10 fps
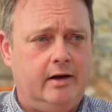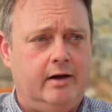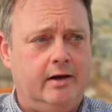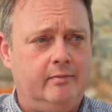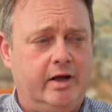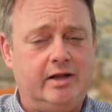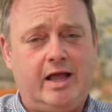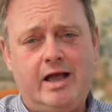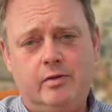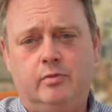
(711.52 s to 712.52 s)
And
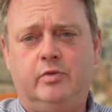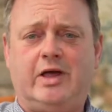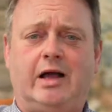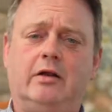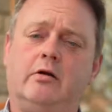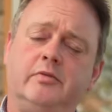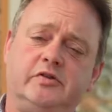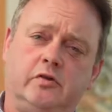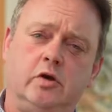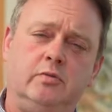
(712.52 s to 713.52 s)
again, with that clear image
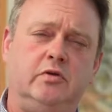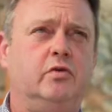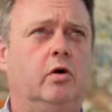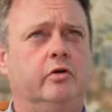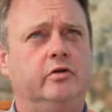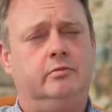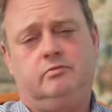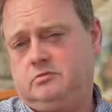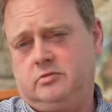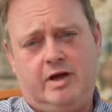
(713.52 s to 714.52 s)
zoom, you've got
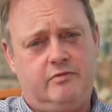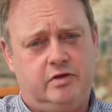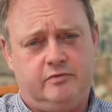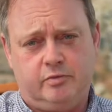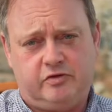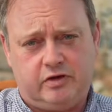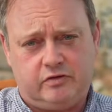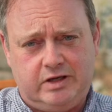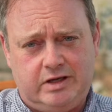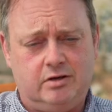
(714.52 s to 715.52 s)
everything from
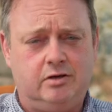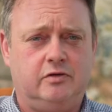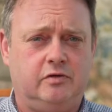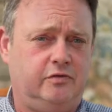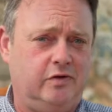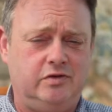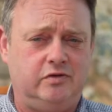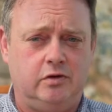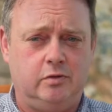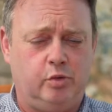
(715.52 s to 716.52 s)
16 to
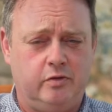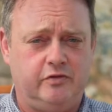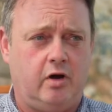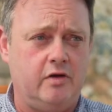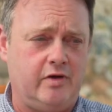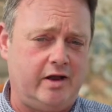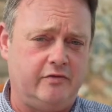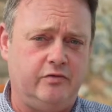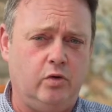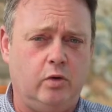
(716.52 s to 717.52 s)
52.5 at
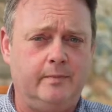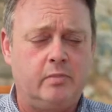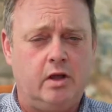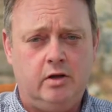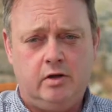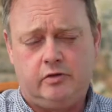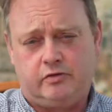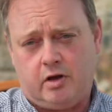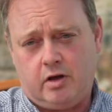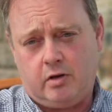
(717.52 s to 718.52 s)
f4.
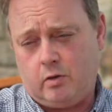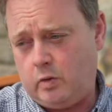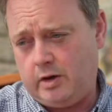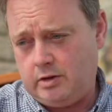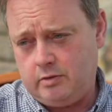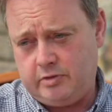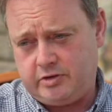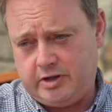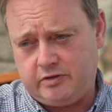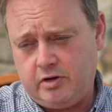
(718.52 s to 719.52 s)
So with
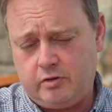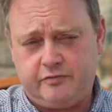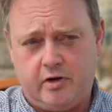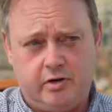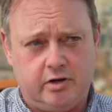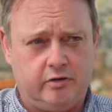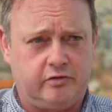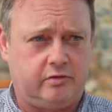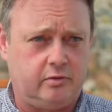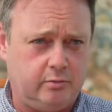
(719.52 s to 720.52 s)
the internal
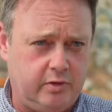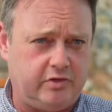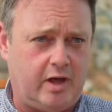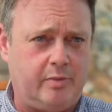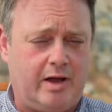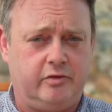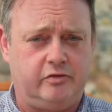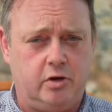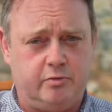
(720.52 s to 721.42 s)
focus, with that power zoom,